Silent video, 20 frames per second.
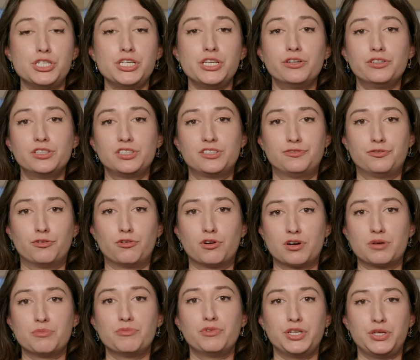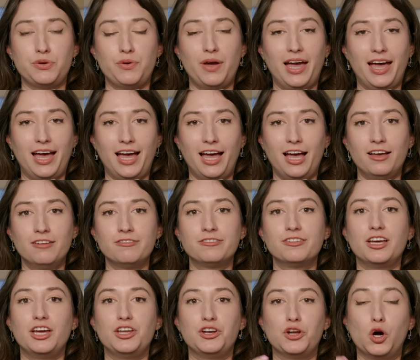geodes form when you
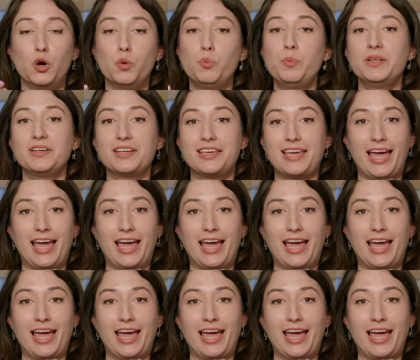have an open